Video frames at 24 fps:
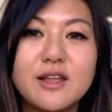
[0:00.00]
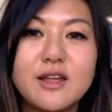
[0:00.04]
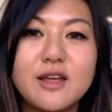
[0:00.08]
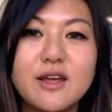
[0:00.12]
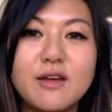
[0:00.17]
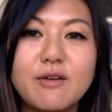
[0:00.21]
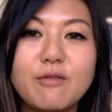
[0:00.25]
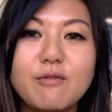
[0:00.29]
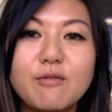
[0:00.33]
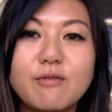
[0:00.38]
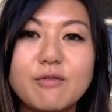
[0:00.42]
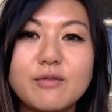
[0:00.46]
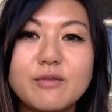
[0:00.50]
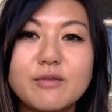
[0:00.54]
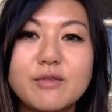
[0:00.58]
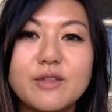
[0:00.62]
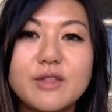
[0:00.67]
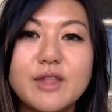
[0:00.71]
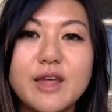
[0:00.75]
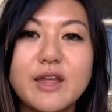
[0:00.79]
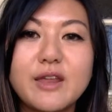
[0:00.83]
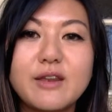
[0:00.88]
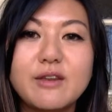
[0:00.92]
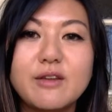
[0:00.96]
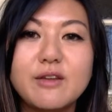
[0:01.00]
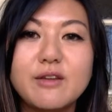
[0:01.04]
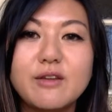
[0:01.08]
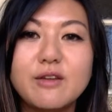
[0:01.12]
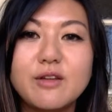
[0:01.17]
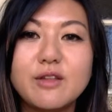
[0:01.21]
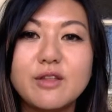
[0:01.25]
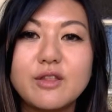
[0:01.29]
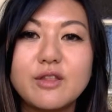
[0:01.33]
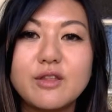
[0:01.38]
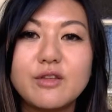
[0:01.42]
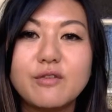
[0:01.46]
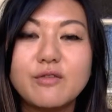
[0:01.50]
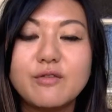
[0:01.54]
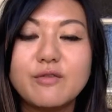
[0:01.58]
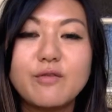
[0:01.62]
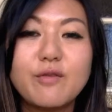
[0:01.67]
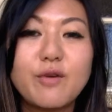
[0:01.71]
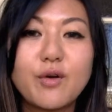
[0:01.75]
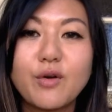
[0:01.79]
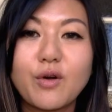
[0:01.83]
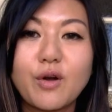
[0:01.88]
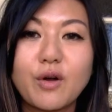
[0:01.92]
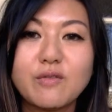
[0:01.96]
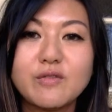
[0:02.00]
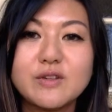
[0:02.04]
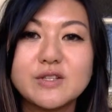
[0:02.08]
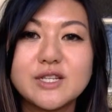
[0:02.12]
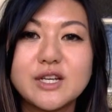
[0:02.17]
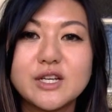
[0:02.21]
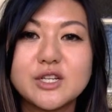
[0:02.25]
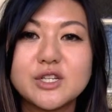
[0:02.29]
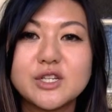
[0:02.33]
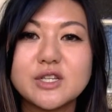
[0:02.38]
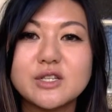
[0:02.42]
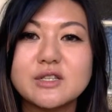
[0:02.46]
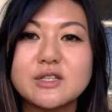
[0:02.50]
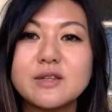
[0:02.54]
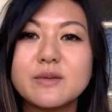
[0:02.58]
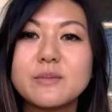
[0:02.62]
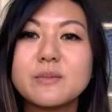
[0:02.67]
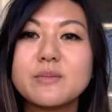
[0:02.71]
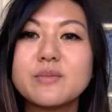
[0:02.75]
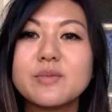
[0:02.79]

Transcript: than phone conversations.